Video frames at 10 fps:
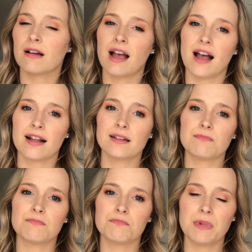add
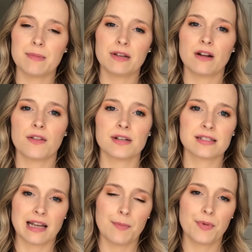maybe another
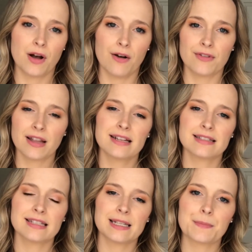step of
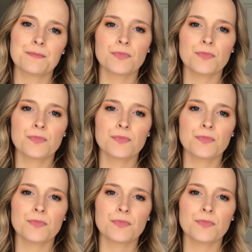cleansing,